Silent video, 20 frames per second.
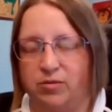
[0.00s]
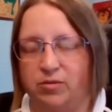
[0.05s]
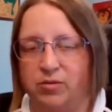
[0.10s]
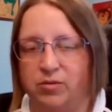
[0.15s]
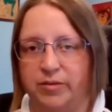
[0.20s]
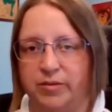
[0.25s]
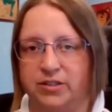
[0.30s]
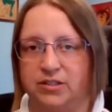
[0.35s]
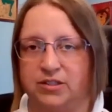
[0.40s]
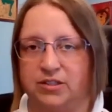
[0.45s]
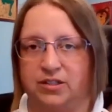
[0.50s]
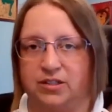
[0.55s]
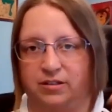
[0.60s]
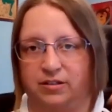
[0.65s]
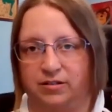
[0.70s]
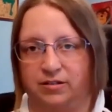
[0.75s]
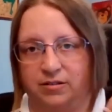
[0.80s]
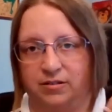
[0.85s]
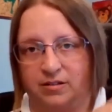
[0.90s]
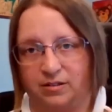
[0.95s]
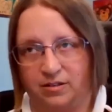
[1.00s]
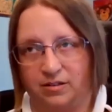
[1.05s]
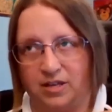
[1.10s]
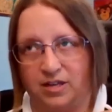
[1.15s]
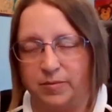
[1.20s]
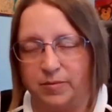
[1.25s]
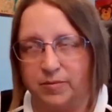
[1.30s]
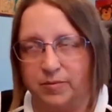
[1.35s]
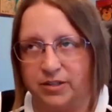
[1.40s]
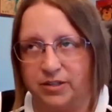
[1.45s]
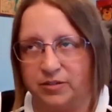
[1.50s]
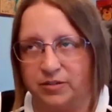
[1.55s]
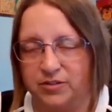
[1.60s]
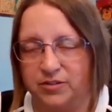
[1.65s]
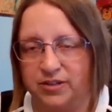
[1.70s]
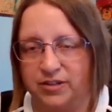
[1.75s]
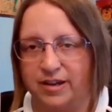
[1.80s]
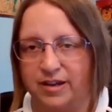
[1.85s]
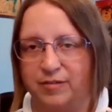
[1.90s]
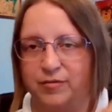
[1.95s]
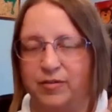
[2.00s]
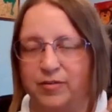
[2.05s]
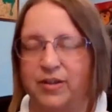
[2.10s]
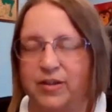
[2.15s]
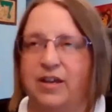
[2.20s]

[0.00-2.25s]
a woman to keep himself safe.